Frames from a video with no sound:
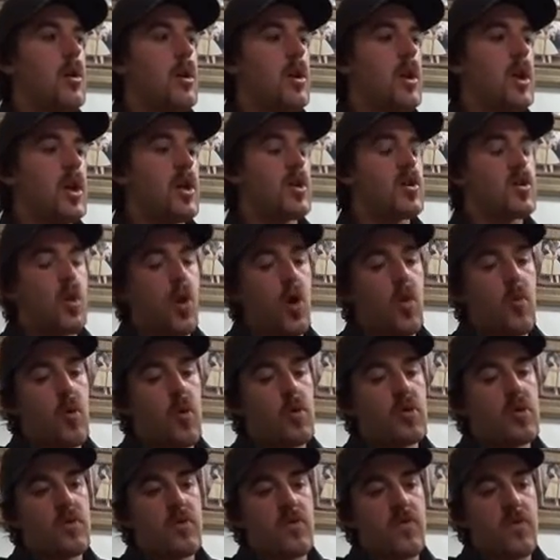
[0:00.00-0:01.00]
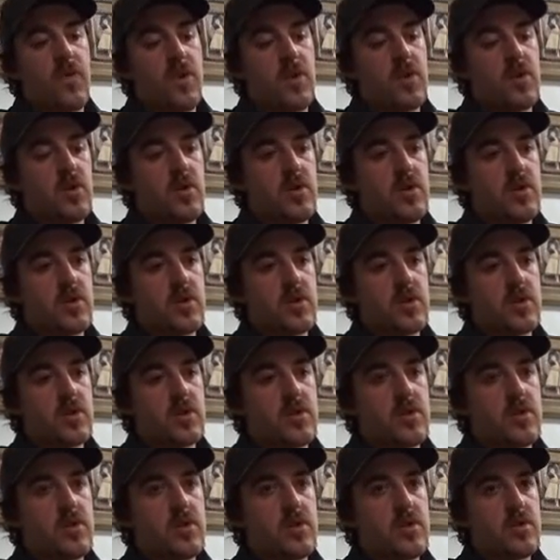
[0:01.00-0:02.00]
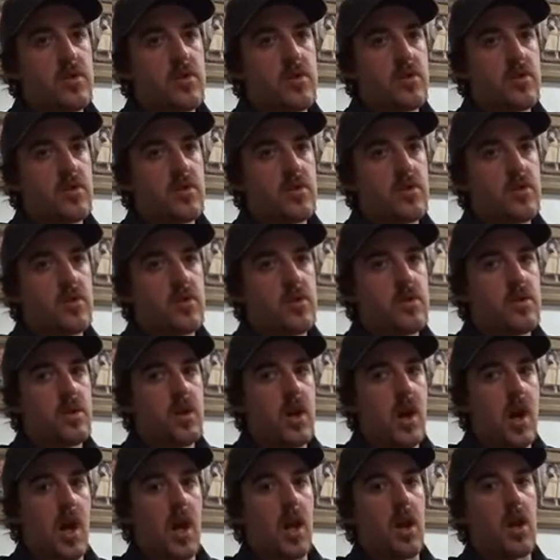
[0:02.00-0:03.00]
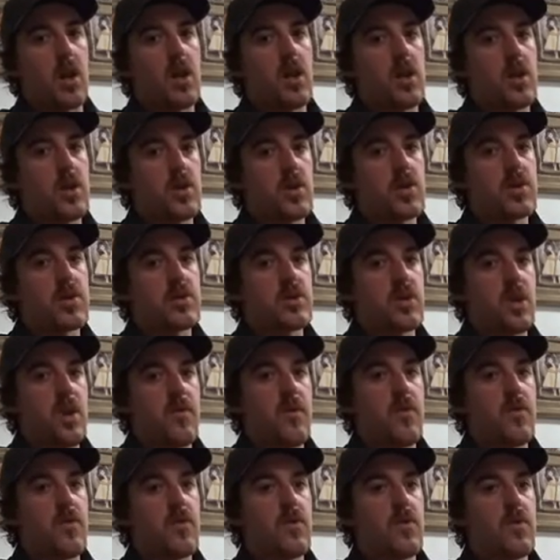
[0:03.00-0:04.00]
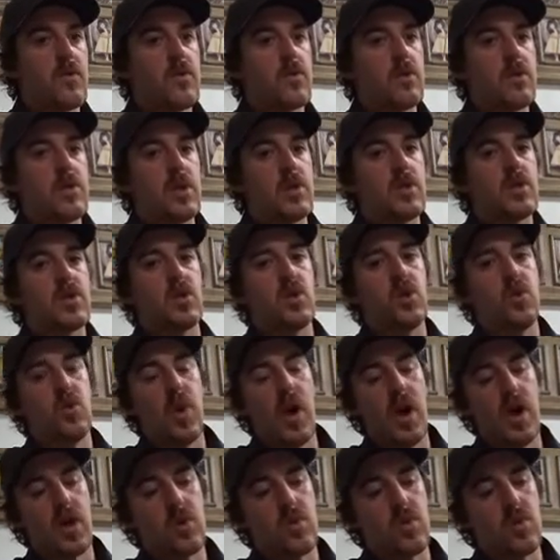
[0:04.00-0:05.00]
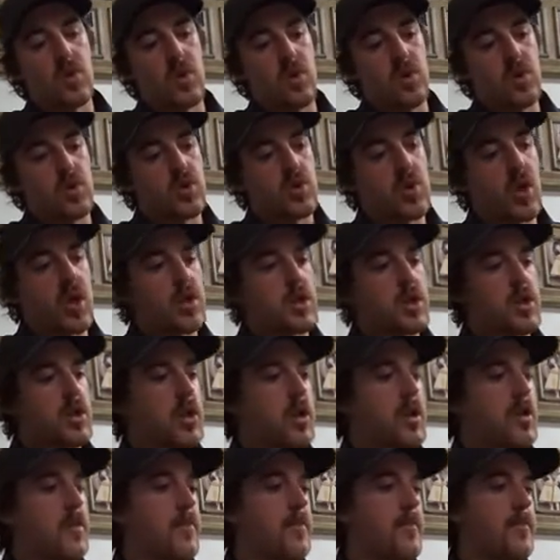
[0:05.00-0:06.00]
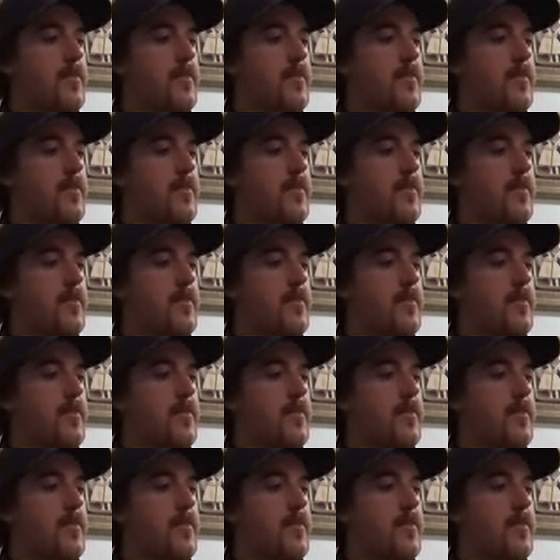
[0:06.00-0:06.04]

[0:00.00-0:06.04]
it almost feels a little stiffer than 2X when you're stretching it.